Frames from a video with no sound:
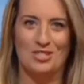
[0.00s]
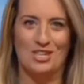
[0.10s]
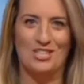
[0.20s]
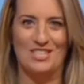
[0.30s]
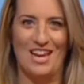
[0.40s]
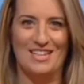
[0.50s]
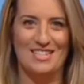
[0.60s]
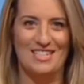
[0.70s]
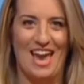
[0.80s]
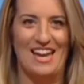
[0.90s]
just
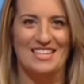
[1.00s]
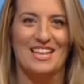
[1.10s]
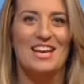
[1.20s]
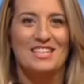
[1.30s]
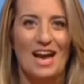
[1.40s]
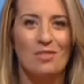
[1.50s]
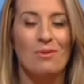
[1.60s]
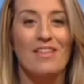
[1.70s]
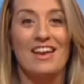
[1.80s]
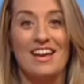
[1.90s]
in case. Now, the
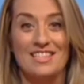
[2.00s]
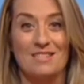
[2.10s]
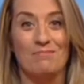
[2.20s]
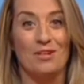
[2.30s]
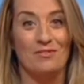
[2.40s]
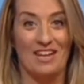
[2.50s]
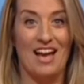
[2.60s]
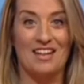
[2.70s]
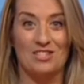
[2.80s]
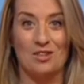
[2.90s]
weather is improving,
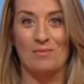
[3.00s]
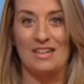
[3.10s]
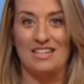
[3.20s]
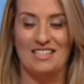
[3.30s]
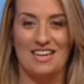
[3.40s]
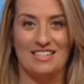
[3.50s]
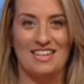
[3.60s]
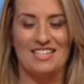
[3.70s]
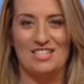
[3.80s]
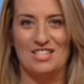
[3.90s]
as Dominic said and
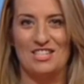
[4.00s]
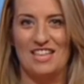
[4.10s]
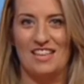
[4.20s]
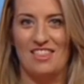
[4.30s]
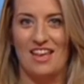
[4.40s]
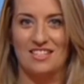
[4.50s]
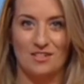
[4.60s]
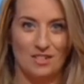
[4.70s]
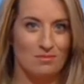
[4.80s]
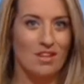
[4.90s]
Geeta just said there, so
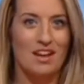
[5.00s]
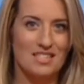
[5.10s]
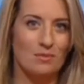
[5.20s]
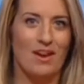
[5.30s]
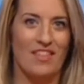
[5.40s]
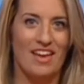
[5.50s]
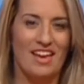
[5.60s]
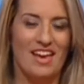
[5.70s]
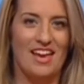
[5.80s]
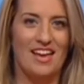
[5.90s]
some nicer weather
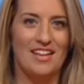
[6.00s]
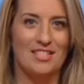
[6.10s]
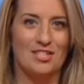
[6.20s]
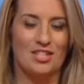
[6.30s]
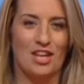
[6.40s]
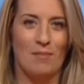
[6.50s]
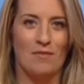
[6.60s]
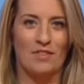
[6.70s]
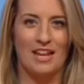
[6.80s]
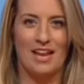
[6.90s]
is to come
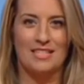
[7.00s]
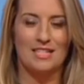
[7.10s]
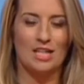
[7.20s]
over the next